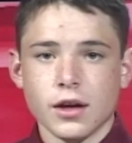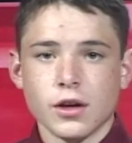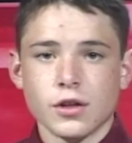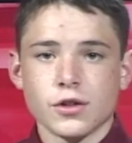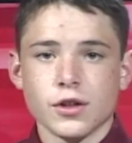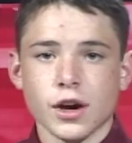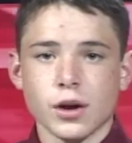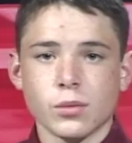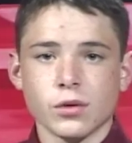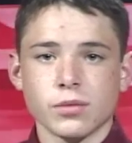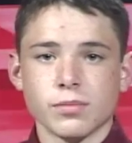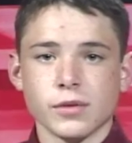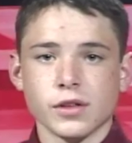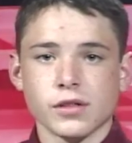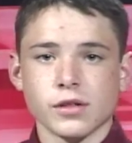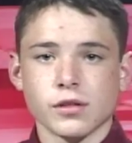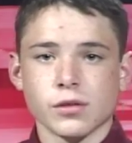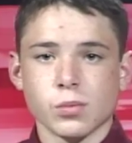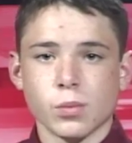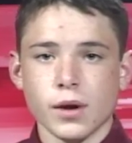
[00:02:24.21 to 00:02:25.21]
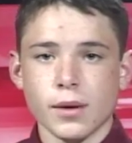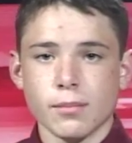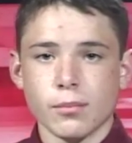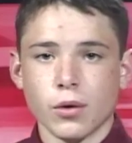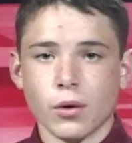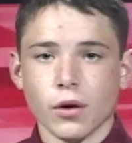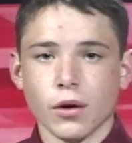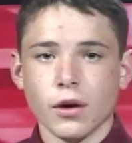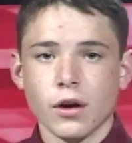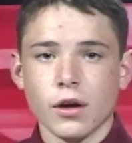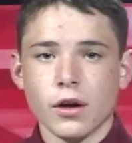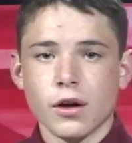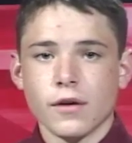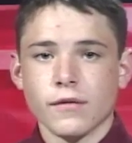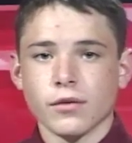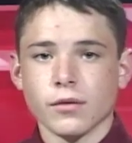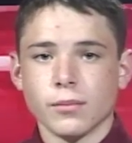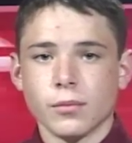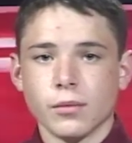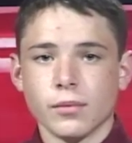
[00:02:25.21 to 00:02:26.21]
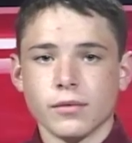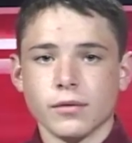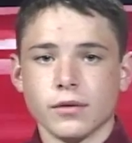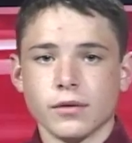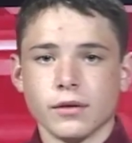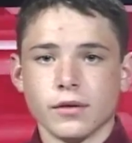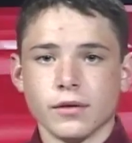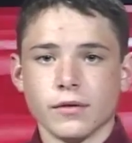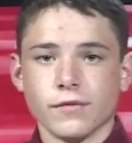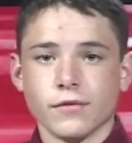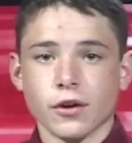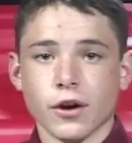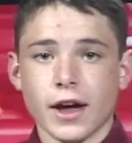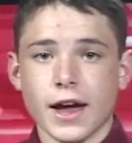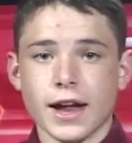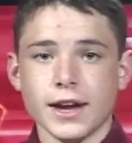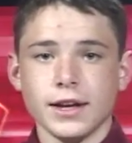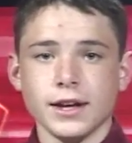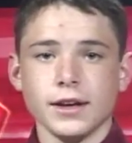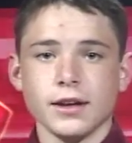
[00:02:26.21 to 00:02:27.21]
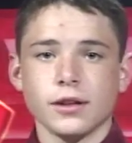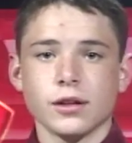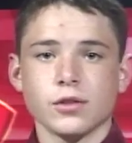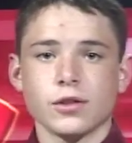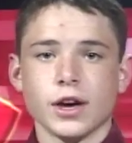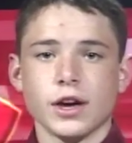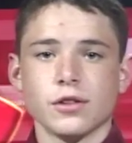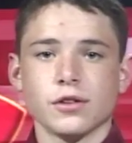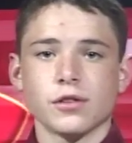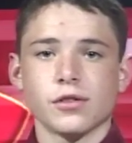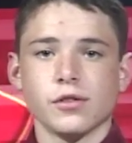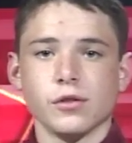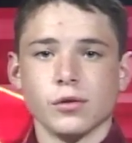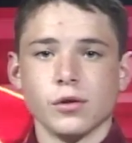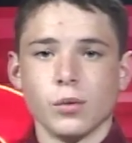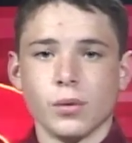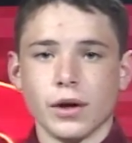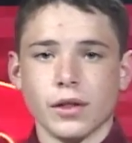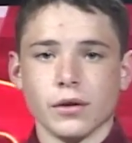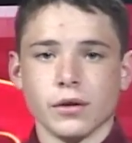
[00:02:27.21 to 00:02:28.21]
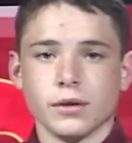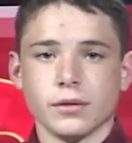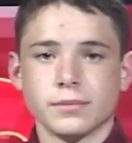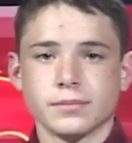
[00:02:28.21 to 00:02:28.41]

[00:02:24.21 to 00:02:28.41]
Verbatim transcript: Check with Mrs. Whitmore for, for any changes due to weather.